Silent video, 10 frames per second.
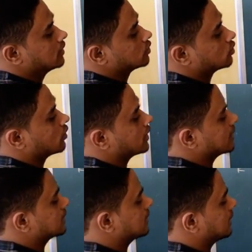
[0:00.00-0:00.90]
So it
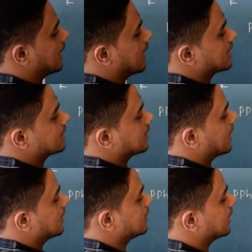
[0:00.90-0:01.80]
is
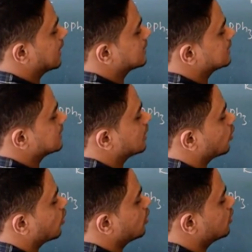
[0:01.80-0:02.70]
diethyl
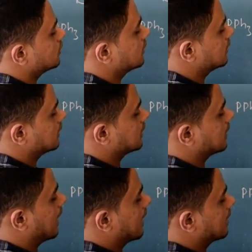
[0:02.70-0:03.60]
azido
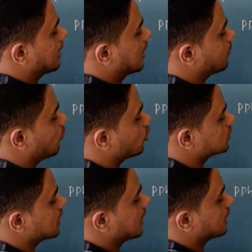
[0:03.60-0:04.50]

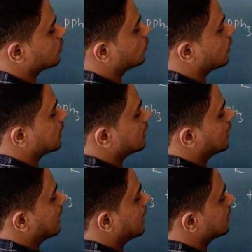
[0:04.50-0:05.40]
dicarboxylate, one
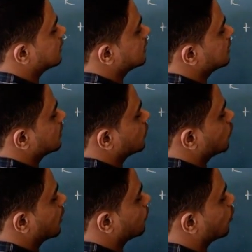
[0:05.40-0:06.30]
and
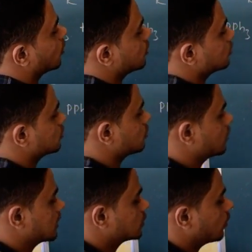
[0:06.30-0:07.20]
one more. So
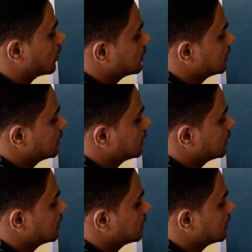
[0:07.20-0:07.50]
it is what?